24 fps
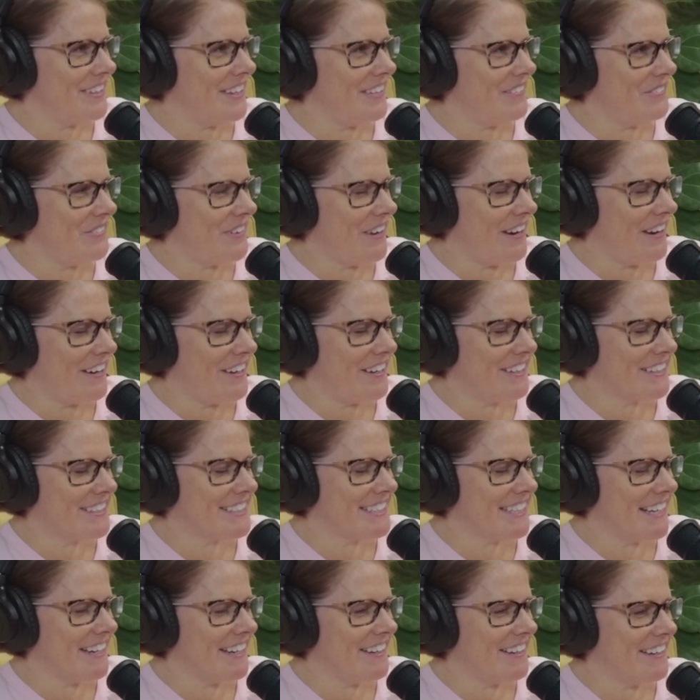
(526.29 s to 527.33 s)
Very
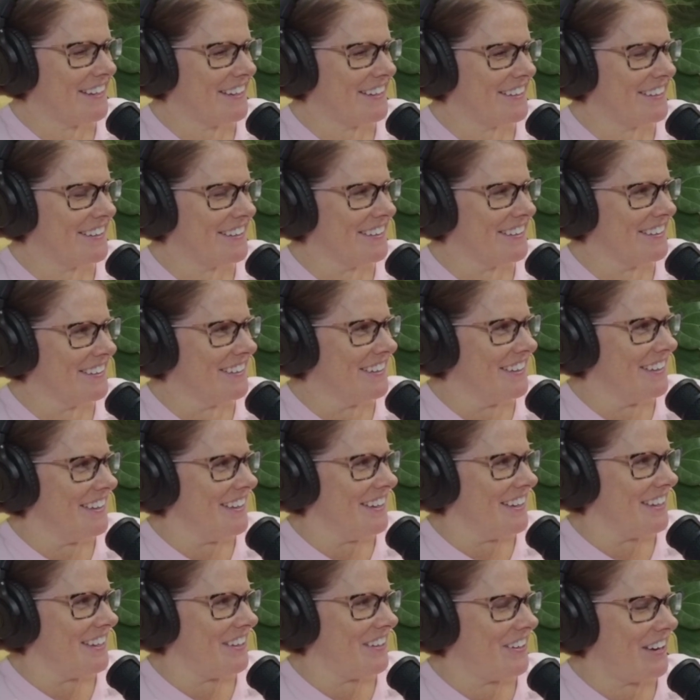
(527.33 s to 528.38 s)
exciting.
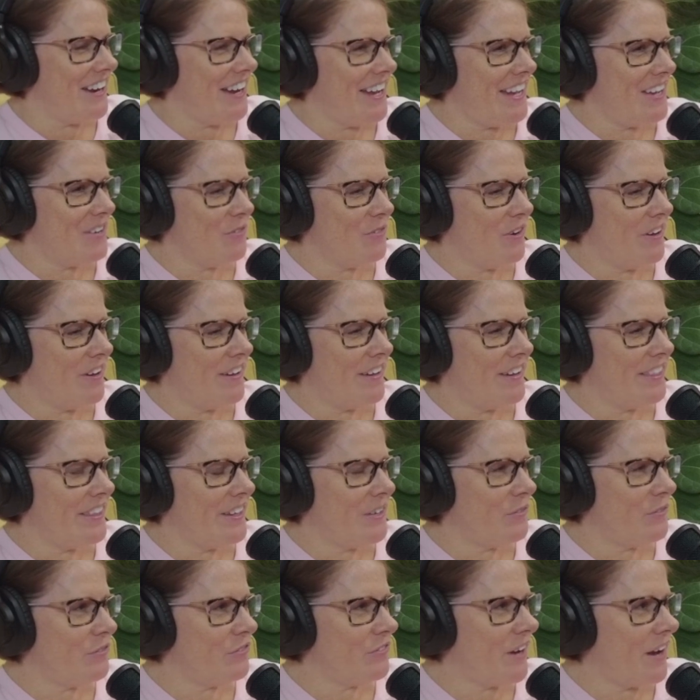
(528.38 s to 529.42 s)
Great. Well, I
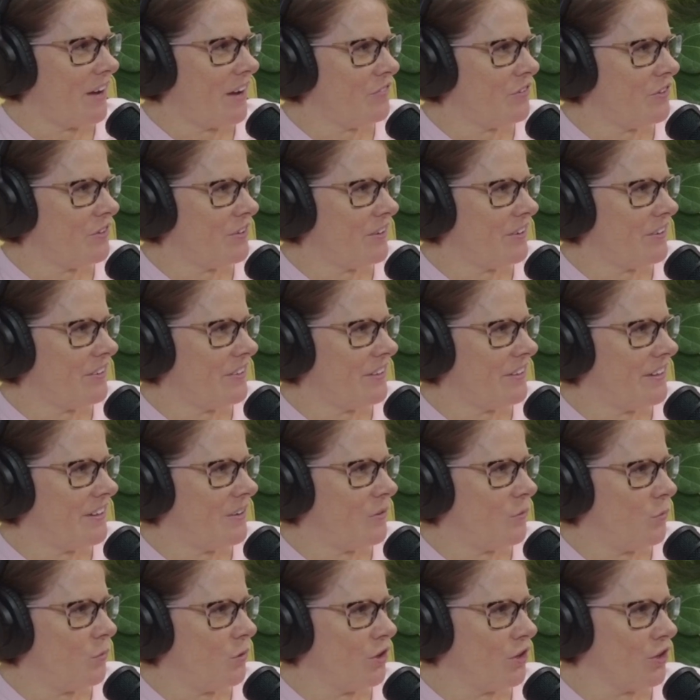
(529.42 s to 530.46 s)
think we've covered all
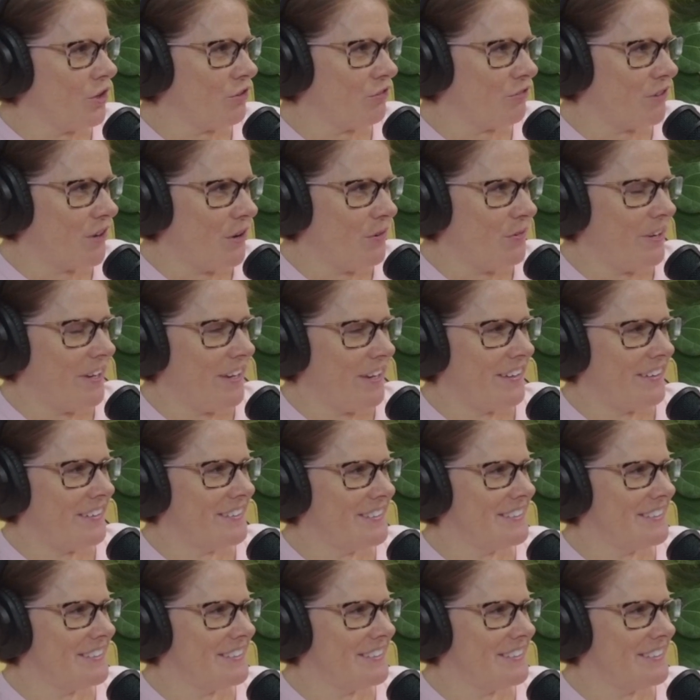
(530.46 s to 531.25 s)
the we're growing.